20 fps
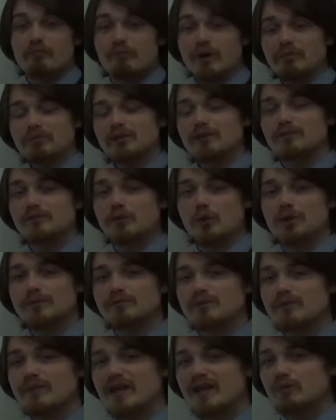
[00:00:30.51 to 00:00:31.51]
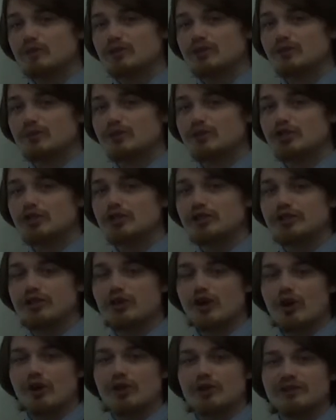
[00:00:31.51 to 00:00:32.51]
Public forum debate was originally
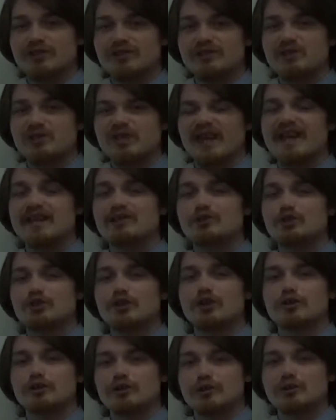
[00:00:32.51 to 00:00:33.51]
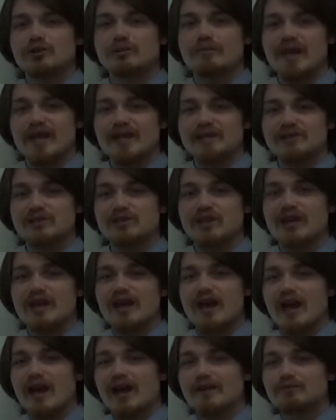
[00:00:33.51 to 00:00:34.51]
called Ted Turner debate
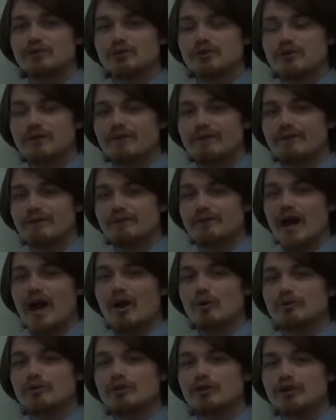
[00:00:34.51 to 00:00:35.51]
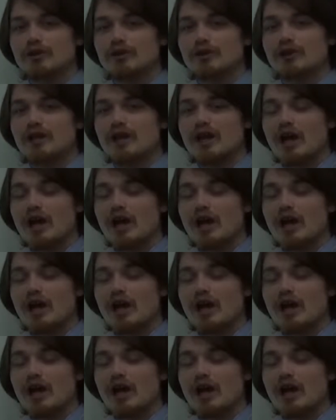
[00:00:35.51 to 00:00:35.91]
after the founder